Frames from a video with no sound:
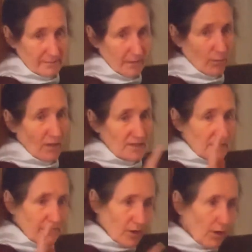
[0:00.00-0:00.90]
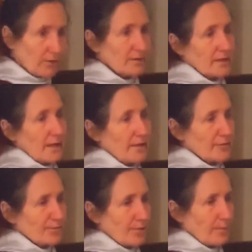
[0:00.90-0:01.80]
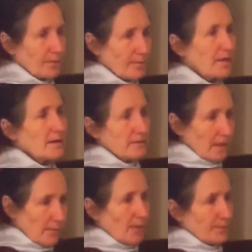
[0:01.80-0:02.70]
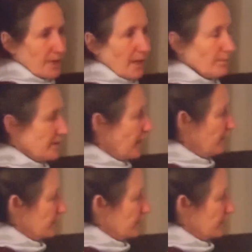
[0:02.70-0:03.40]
And once they've conquered their health problem, they might be able to have a